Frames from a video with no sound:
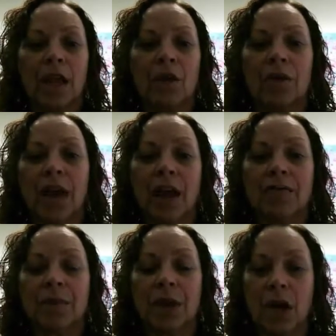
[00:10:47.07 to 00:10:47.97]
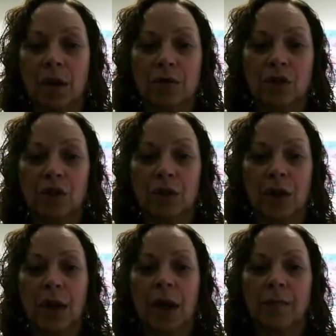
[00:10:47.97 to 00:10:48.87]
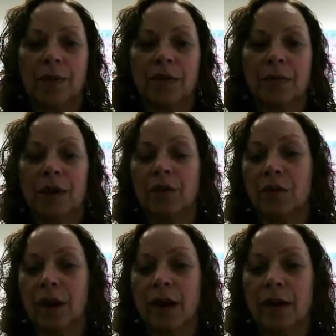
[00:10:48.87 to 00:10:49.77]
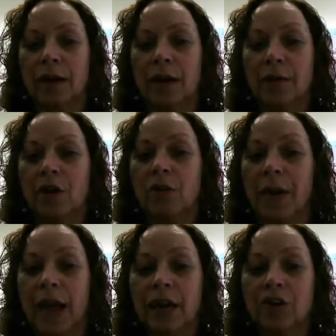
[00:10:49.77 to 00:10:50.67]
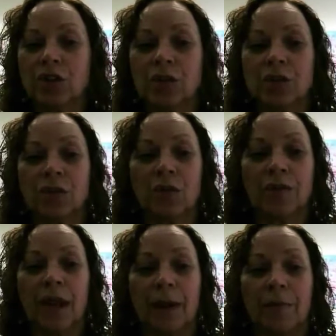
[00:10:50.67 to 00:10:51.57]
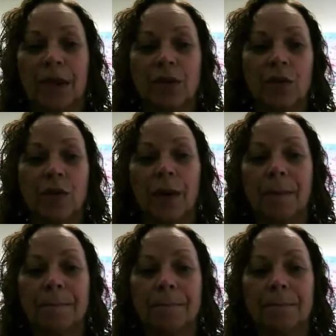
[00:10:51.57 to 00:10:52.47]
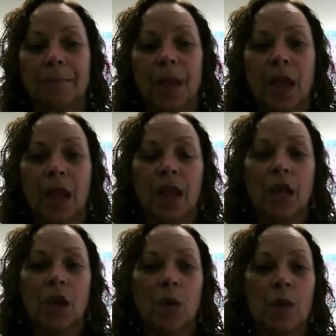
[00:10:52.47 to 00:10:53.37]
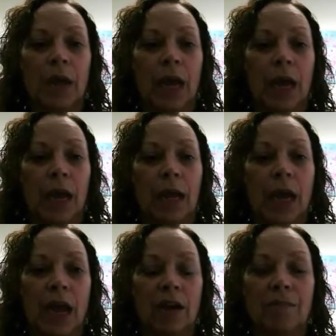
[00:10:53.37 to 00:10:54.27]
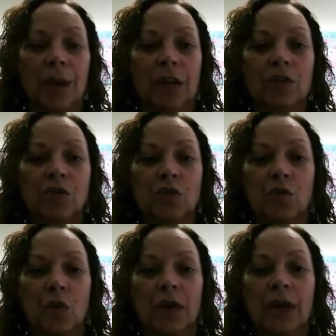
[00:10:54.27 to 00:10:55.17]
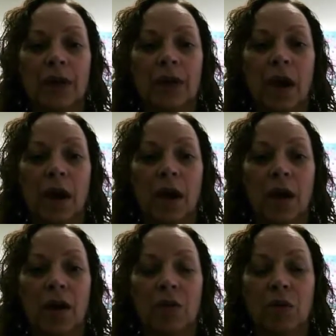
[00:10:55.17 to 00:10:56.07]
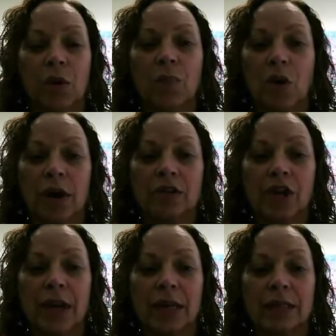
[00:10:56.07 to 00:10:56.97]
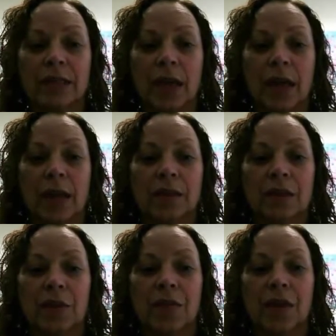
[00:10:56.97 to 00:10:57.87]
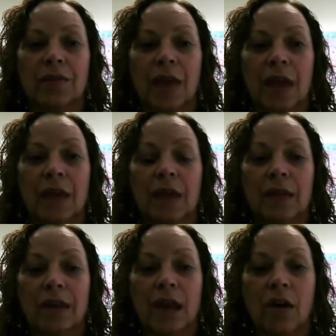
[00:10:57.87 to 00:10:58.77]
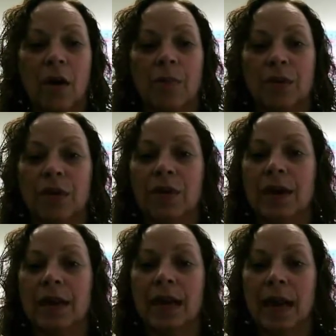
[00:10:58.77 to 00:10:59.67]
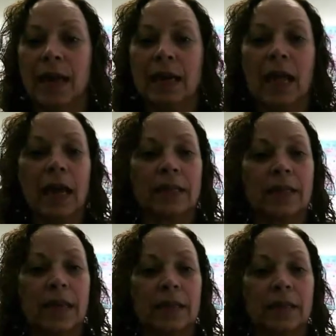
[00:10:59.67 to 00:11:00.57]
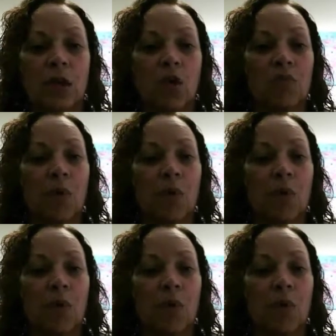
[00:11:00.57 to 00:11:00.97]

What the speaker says: You can have them coach, put them under a new manager, sort of like a mentor. You can have managers working on real projects so that they get that opportunity to analyze and solve